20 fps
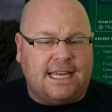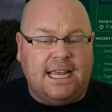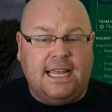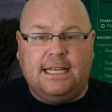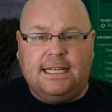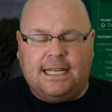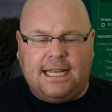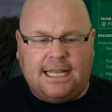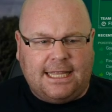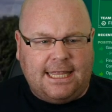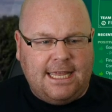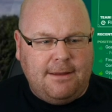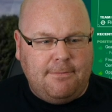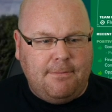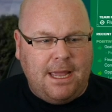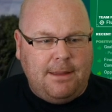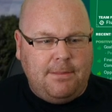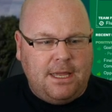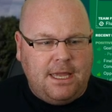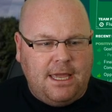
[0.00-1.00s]
I think
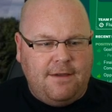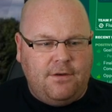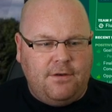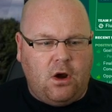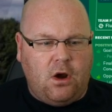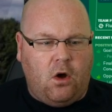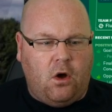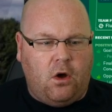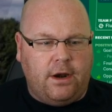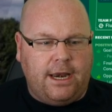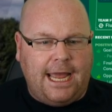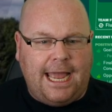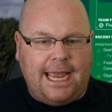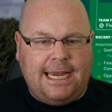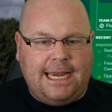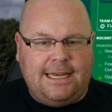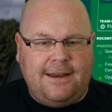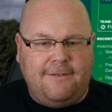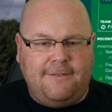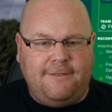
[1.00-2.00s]
maybe even on
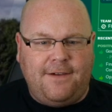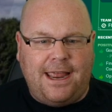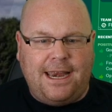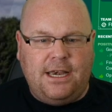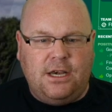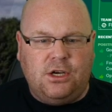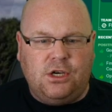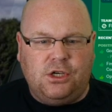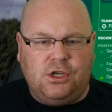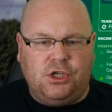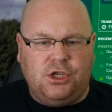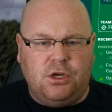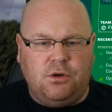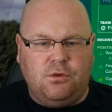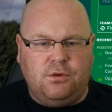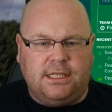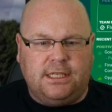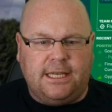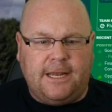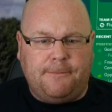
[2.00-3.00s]
a defend
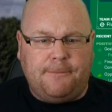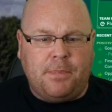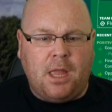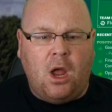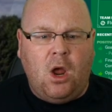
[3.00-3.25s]
duty.